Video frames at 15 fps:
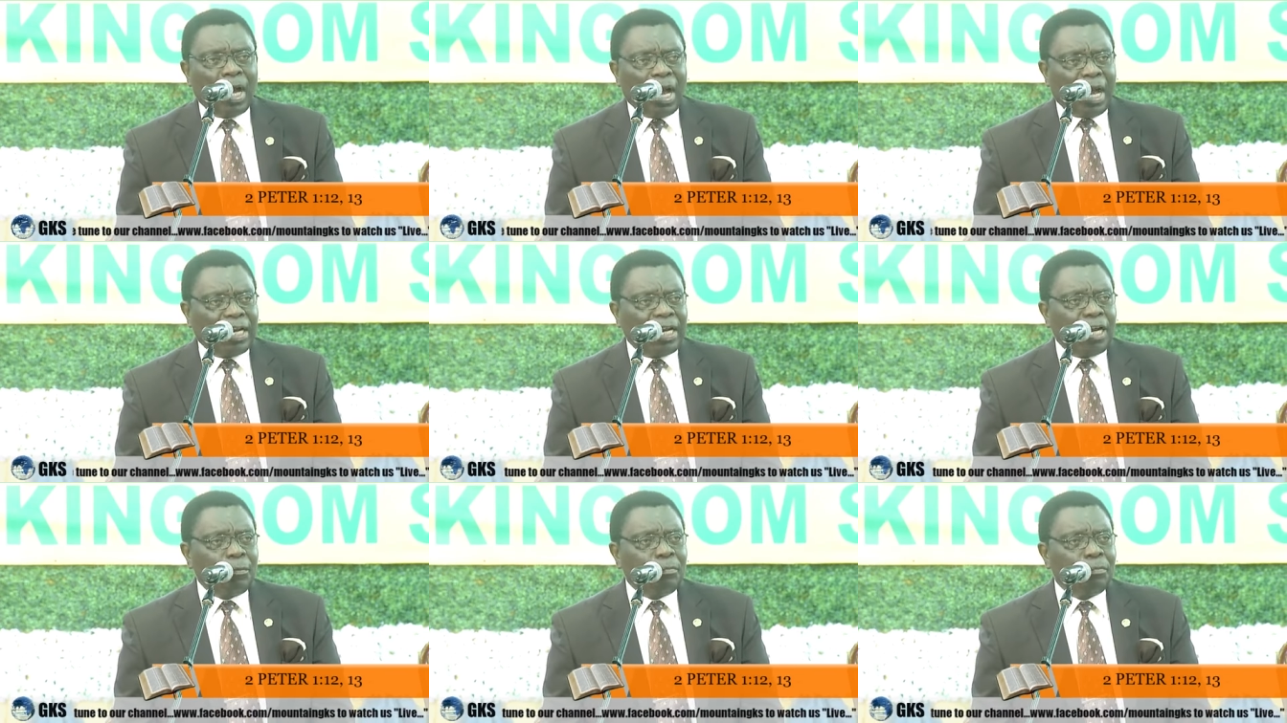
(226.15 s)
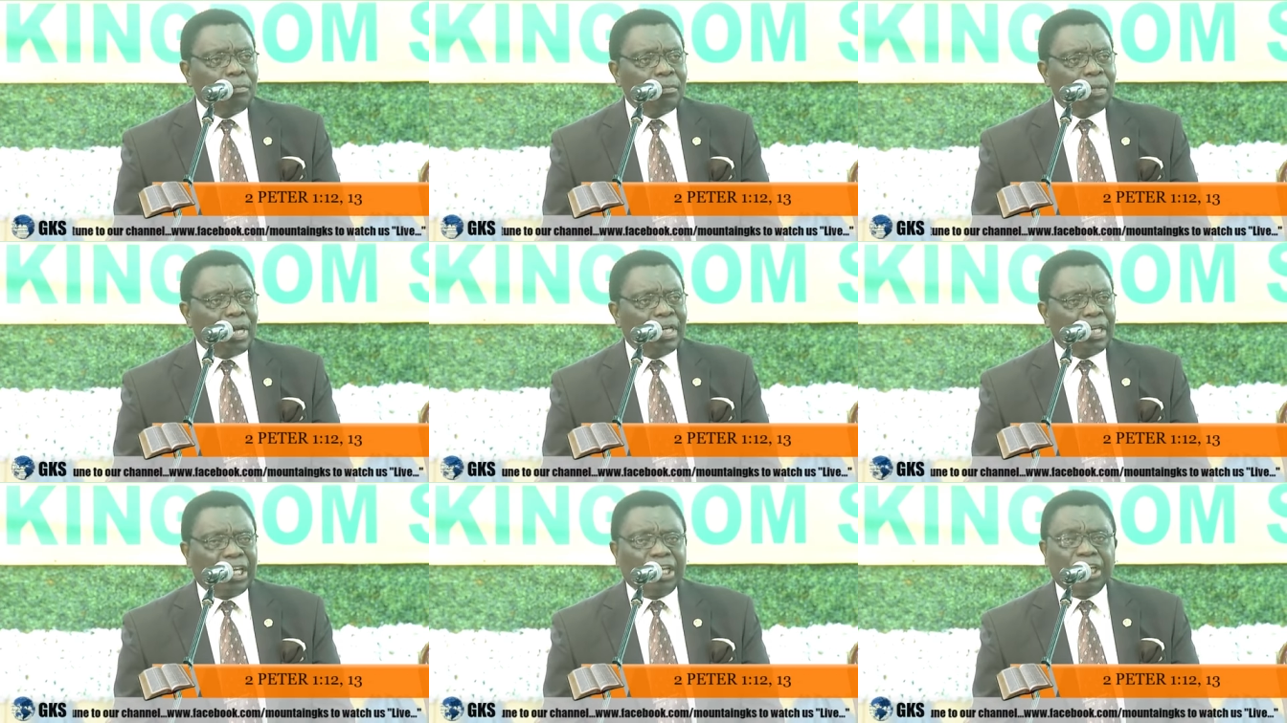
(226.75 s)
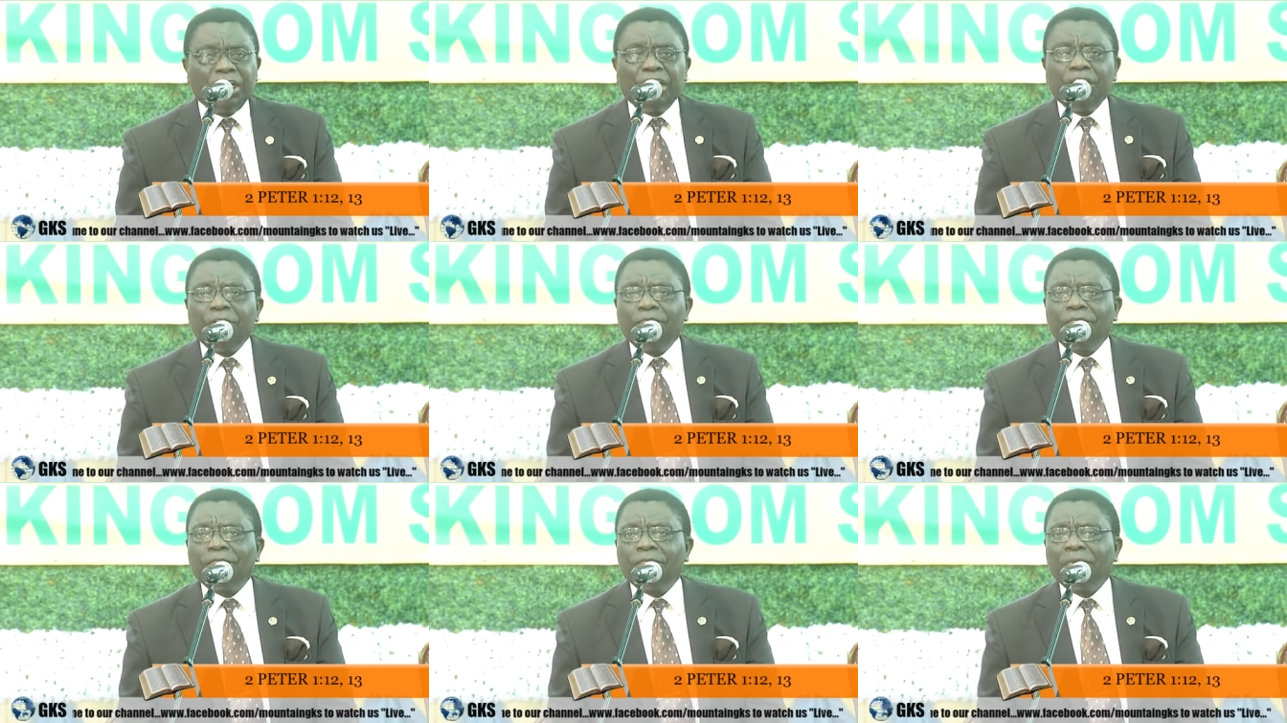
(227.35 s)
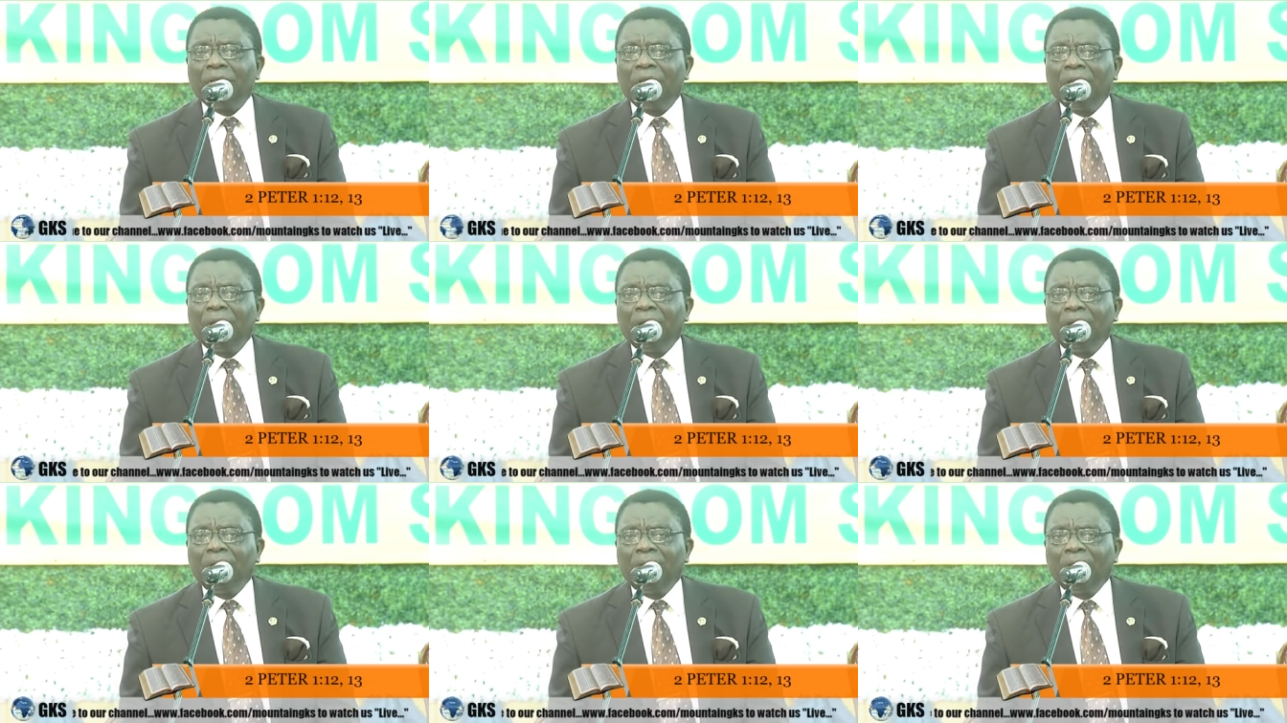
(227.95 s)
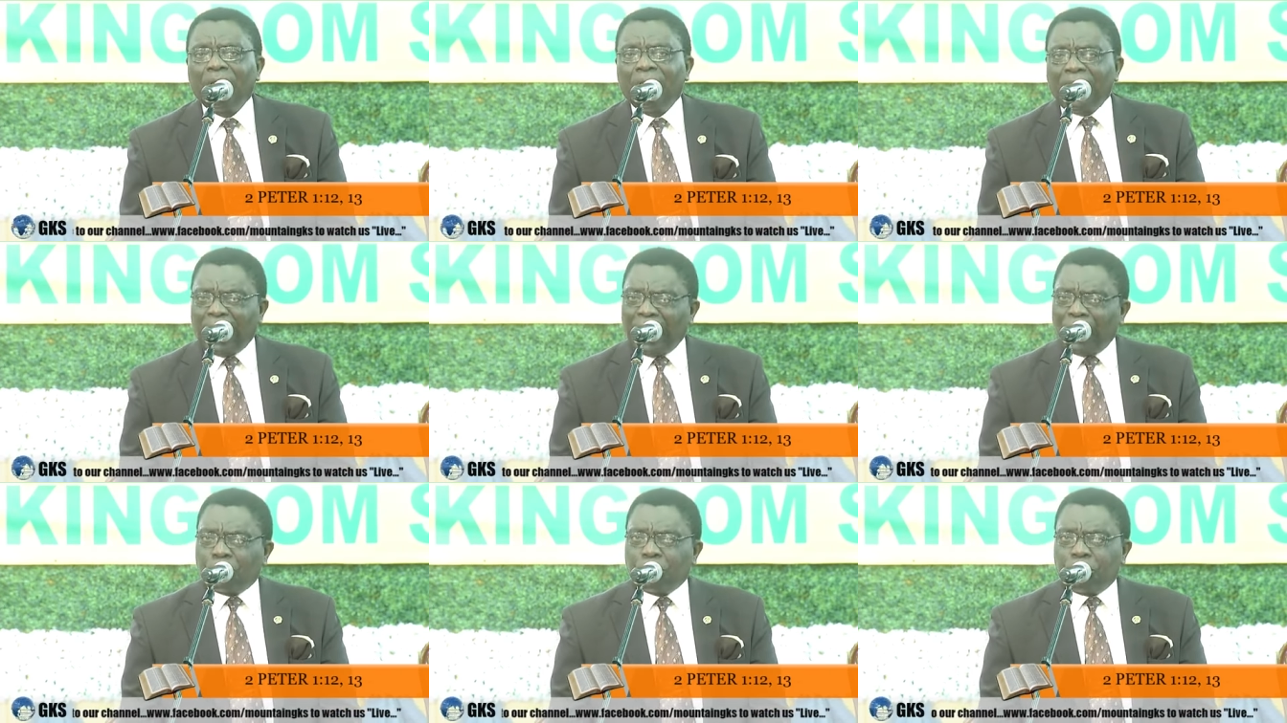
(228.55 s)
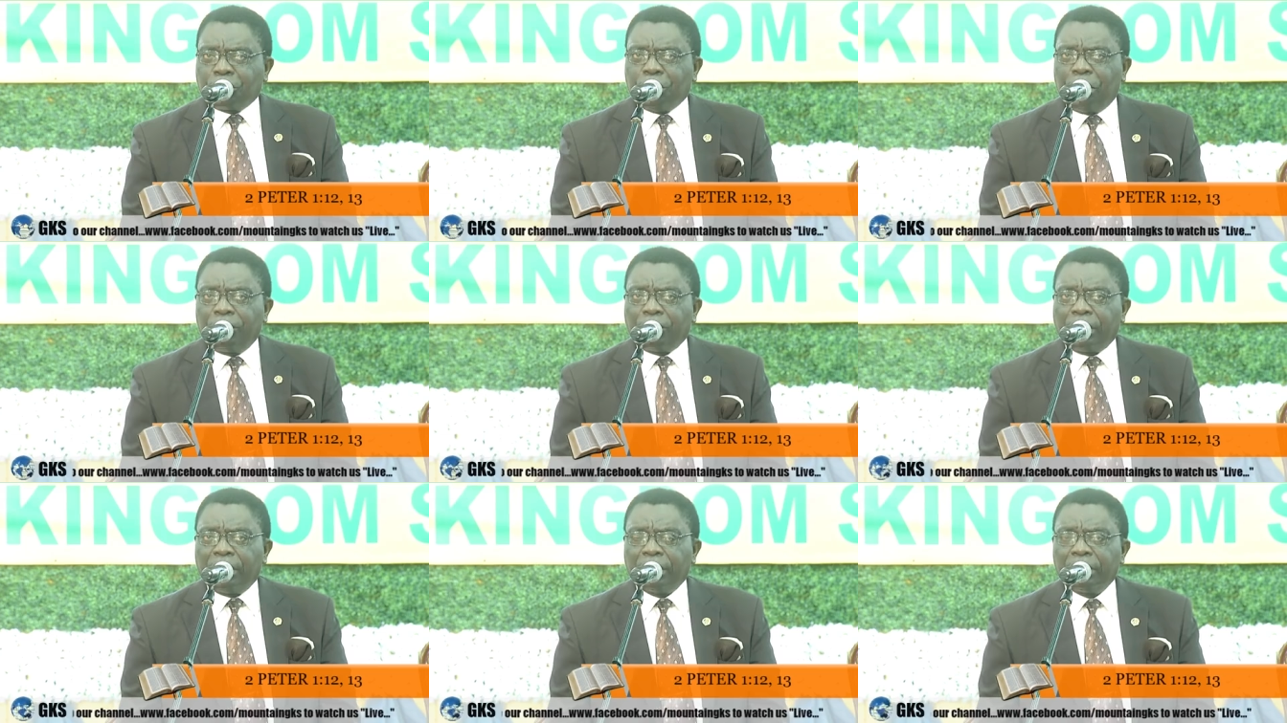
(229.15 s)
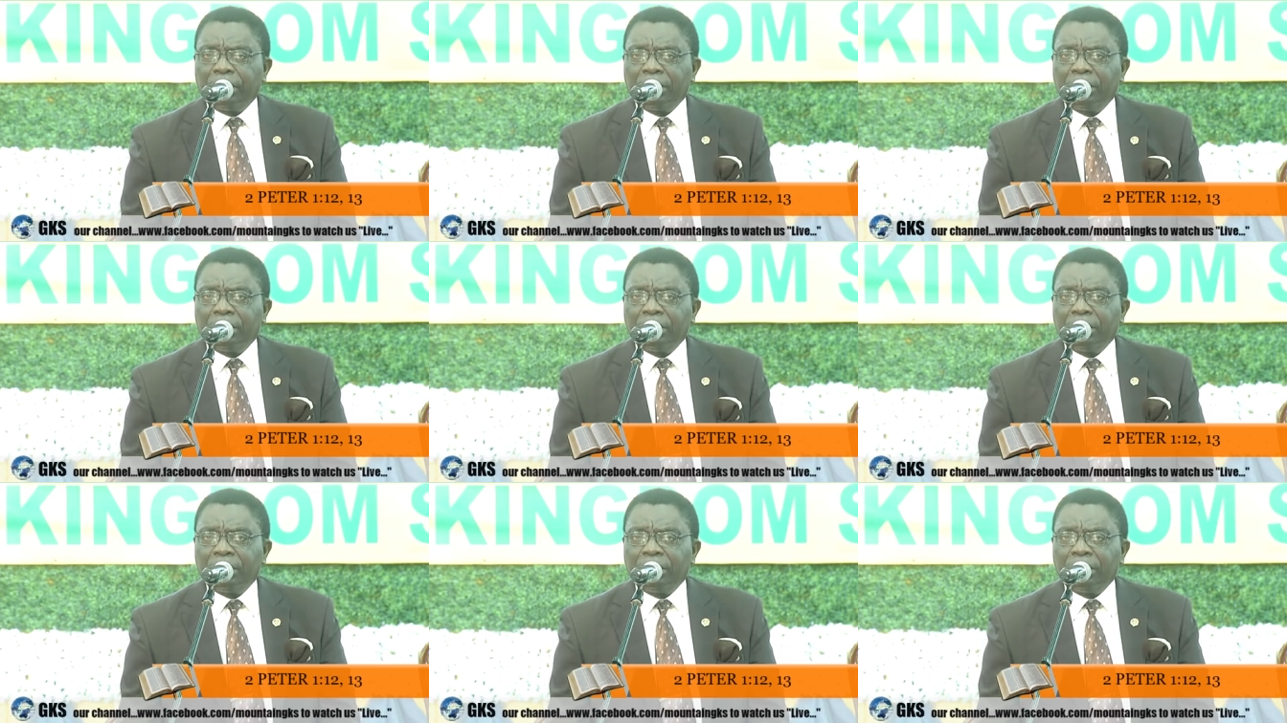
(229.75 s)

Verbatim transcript: Adam and Eve they had two children